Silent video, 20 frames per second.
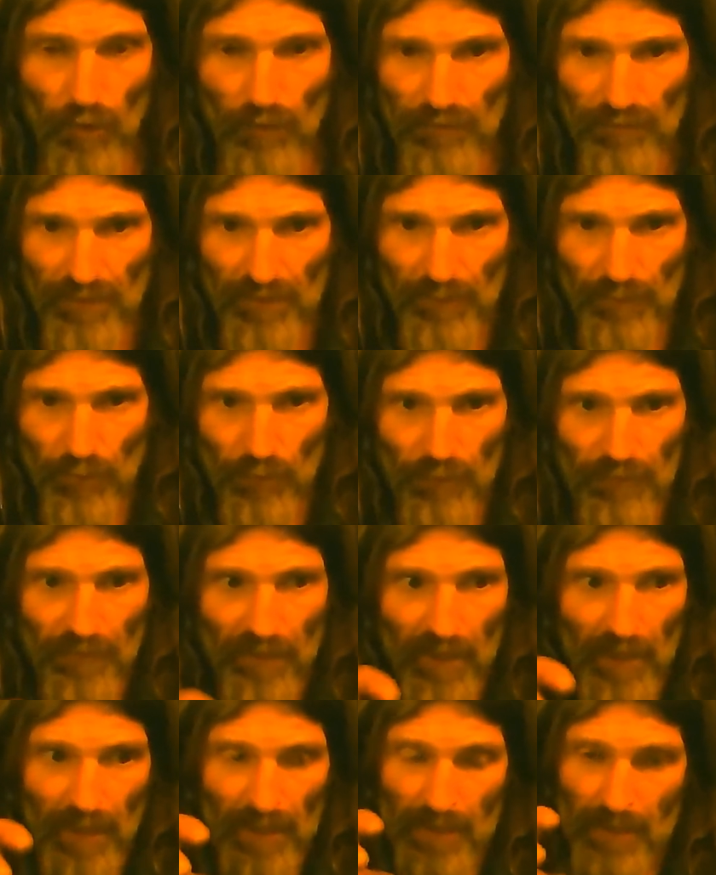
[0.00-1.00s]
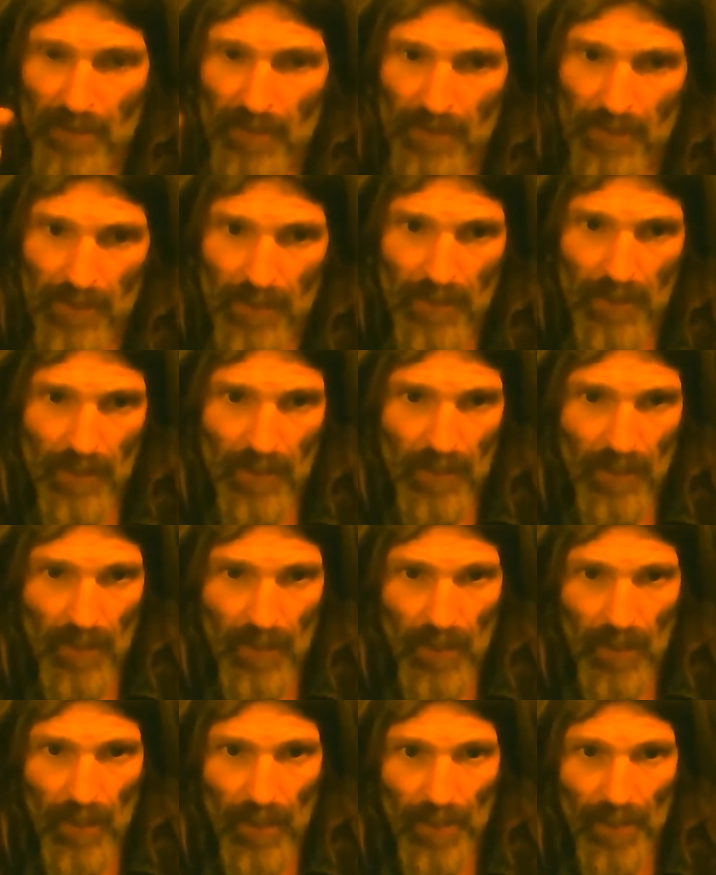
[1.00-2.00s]
Rupius,
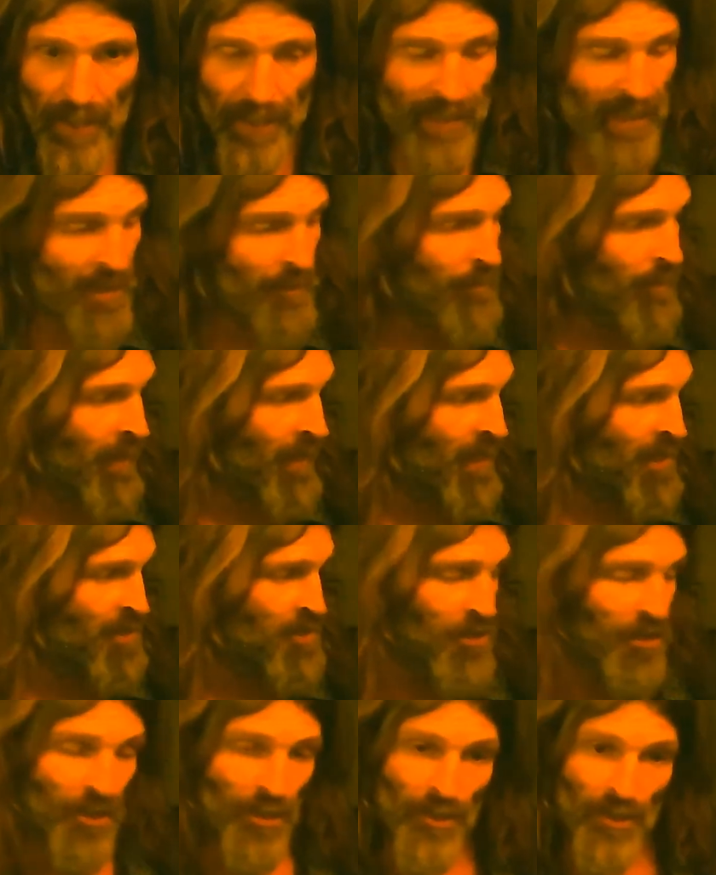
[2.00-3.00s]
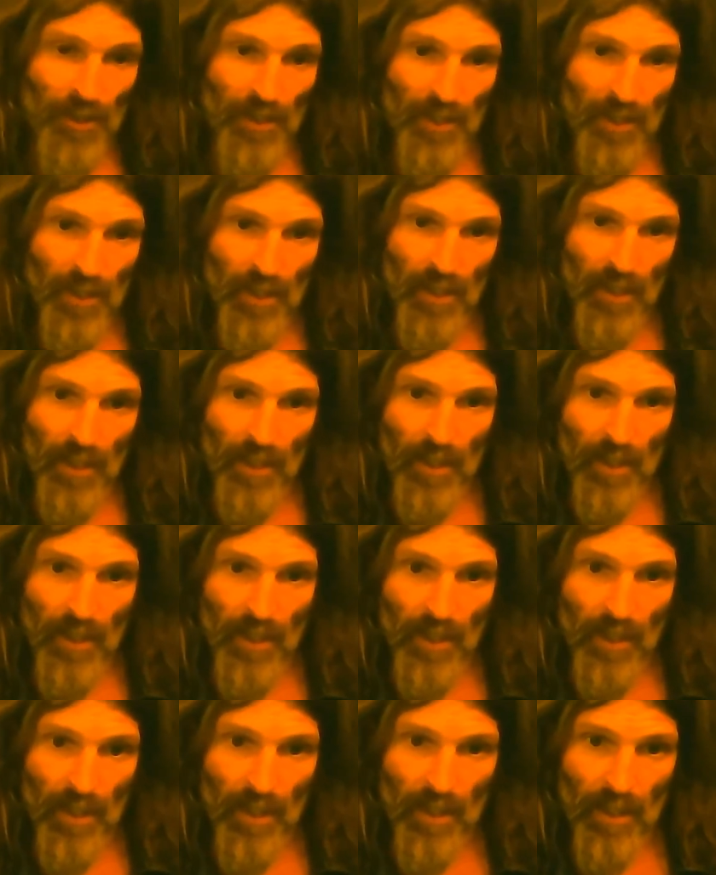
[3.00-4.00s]
and I can measure
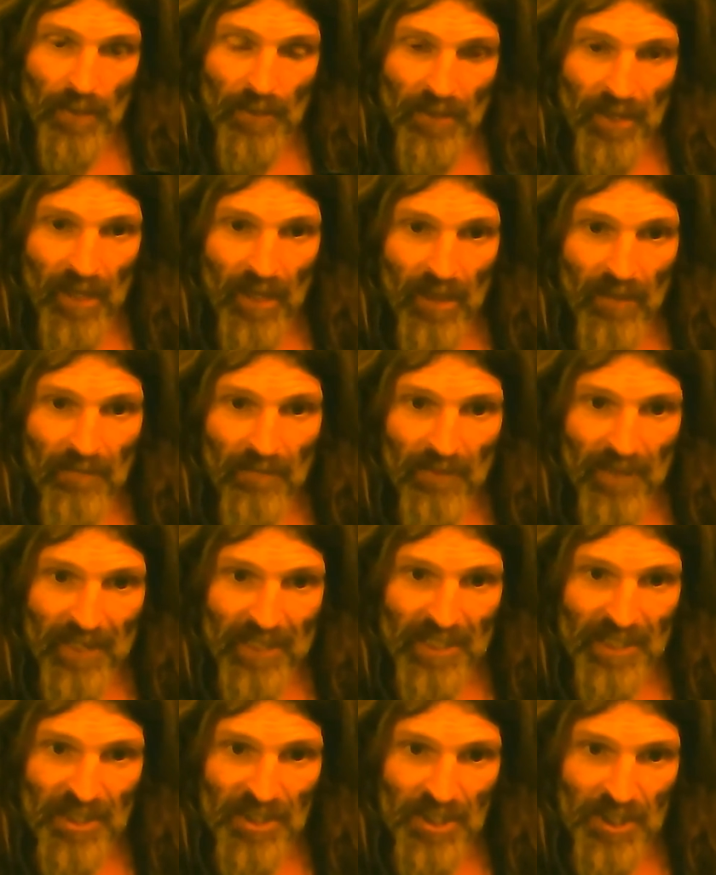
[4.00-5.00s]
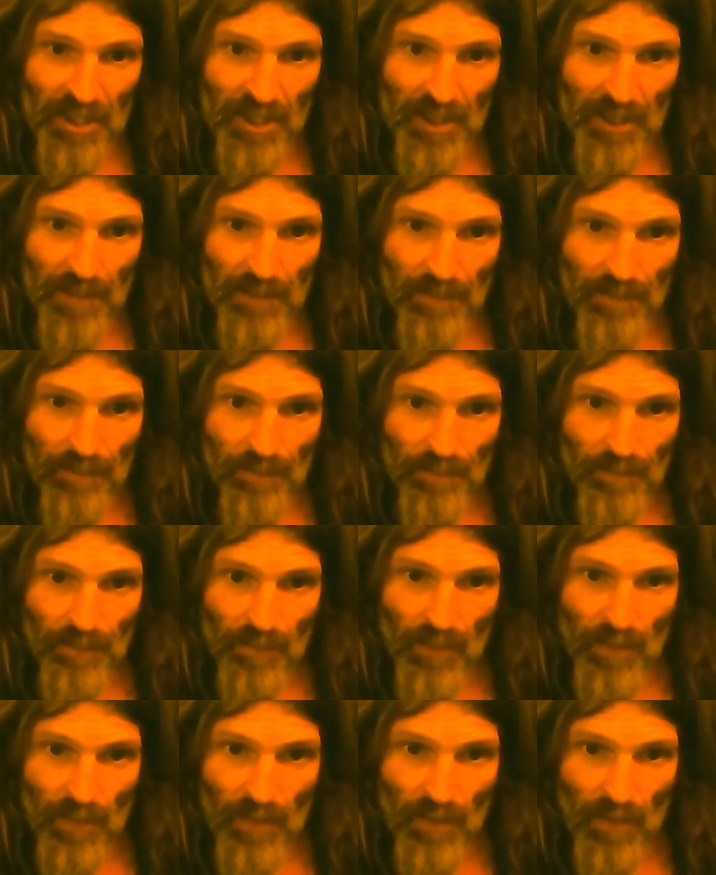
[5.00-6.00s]
the elevation
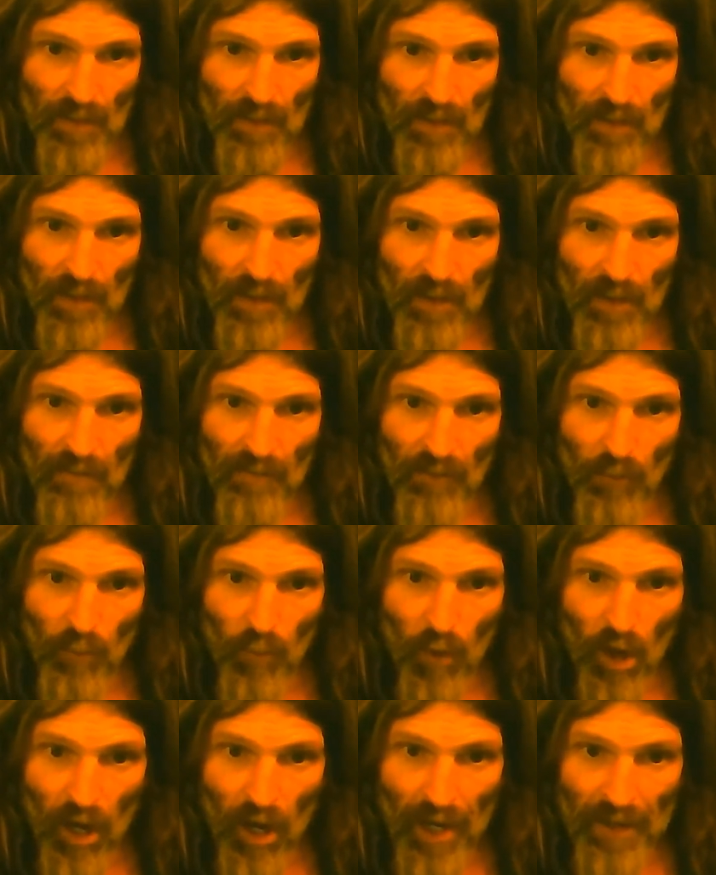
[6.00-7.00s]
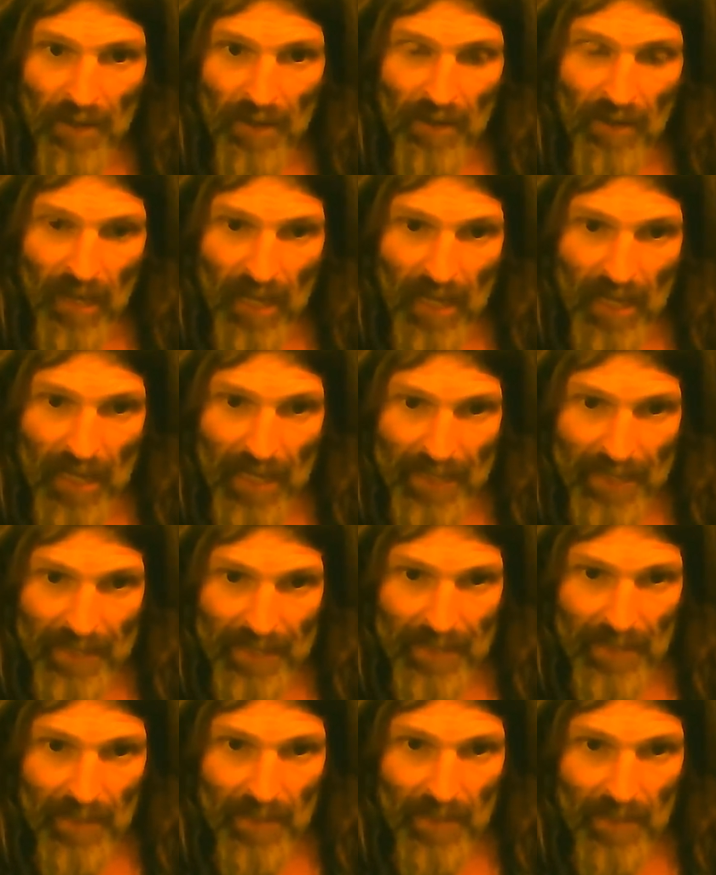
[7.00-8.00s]
of the water line
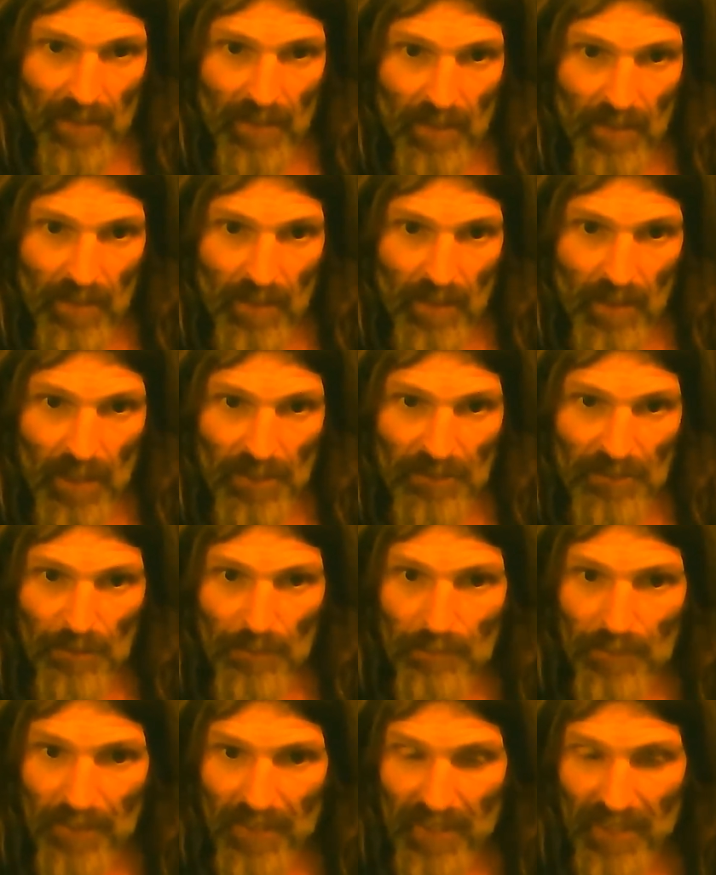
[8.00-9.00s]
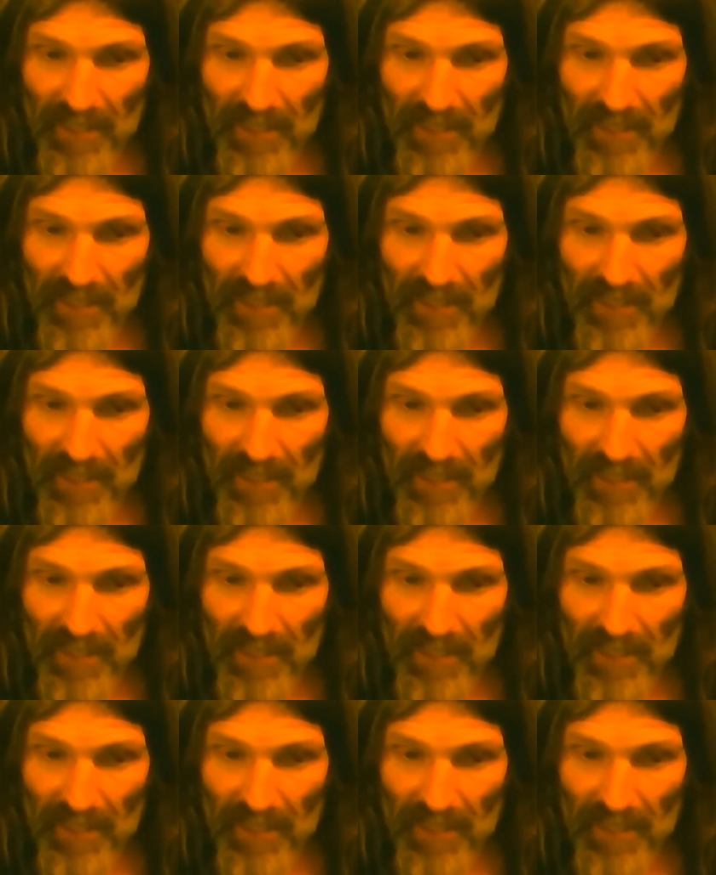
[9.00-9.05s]
at the beach,